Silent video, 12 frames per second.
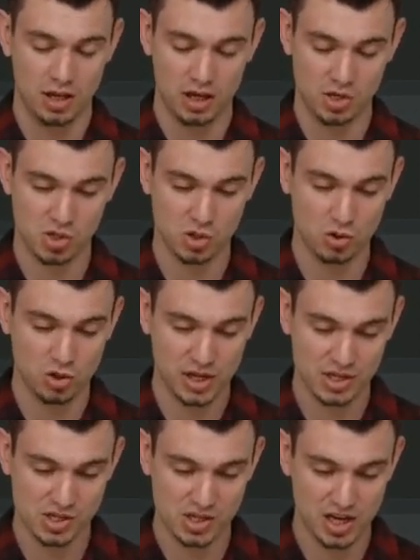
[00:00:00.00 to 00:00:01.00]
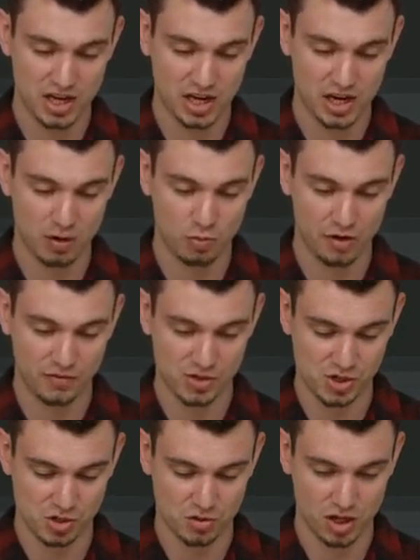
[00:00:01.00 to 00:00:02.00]
And so let's say I want the
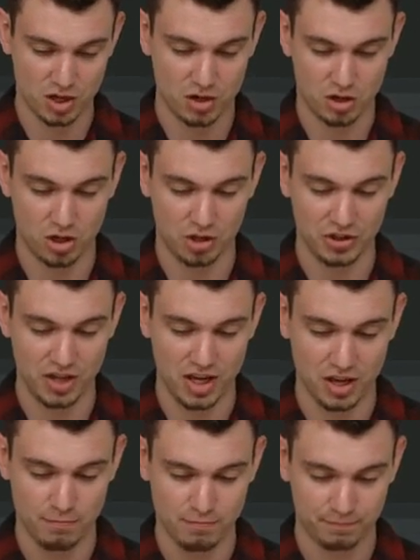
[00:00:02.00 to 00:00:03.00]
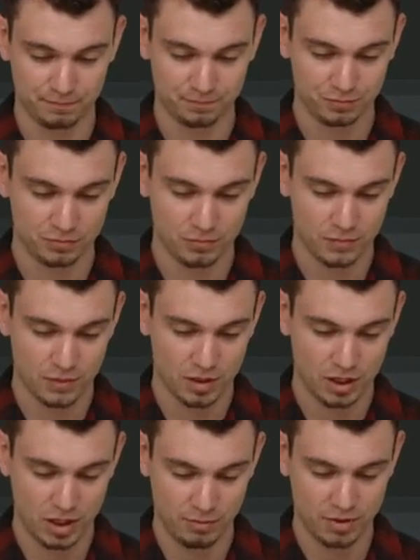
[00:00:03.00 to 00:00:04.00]
string called name,
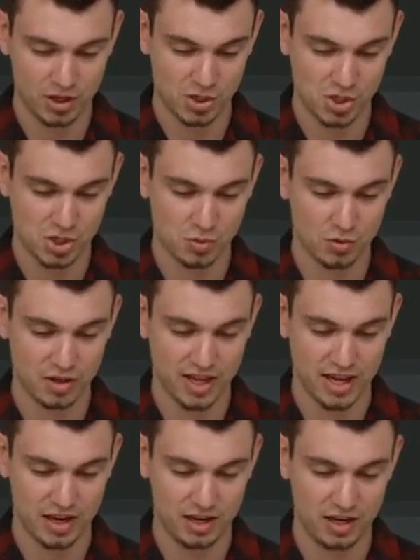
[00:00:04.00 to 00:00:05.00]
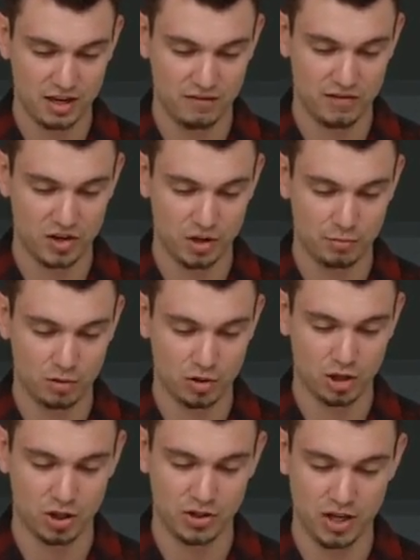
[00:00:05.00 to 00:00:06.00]
and I'm going to store that in a variable
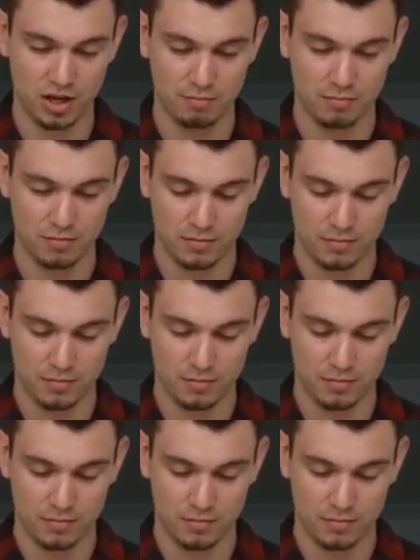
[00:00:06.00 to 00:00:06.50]
called name.